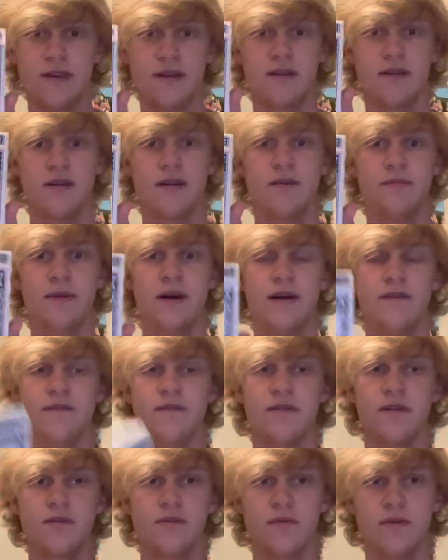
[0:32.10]
a
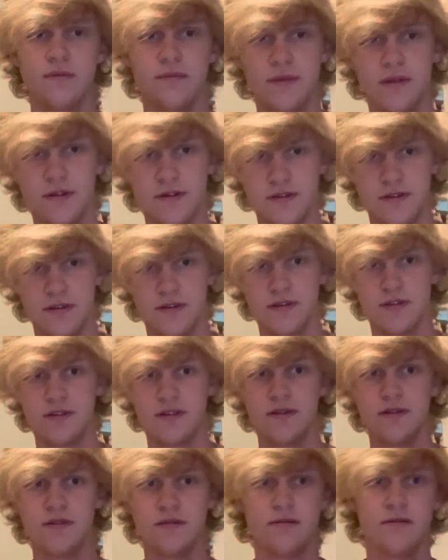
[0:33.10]
Maverick one, but there's
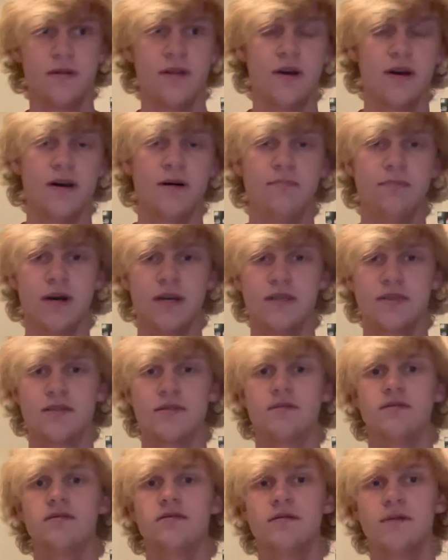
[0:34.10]
also
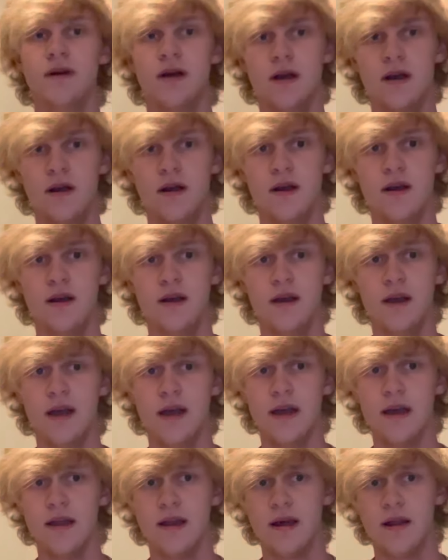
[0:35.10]
Bicycle,
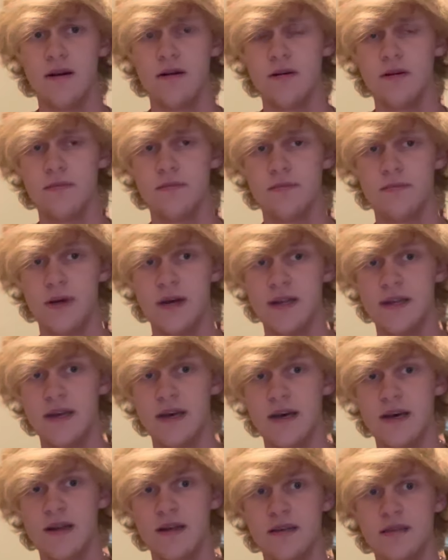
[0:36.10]
and I don't know, my
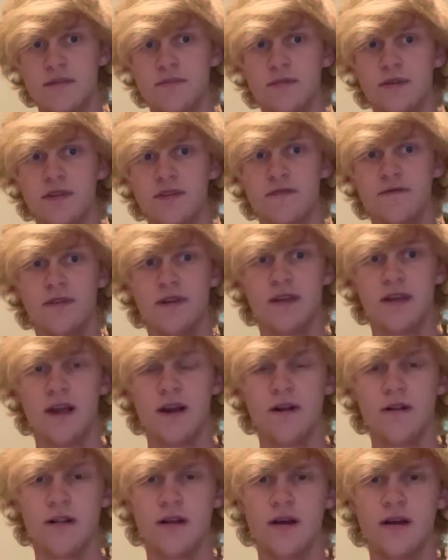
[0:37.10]
dad has a bunch of like
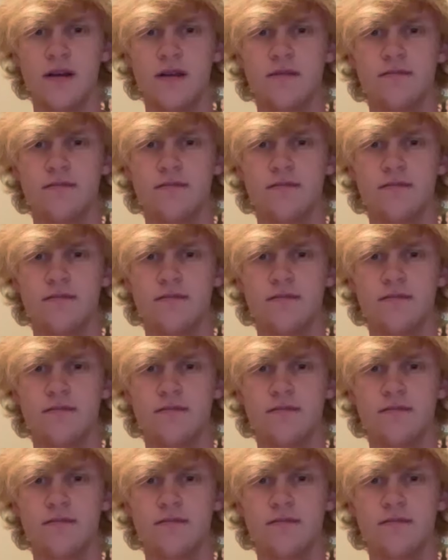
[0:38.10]
airline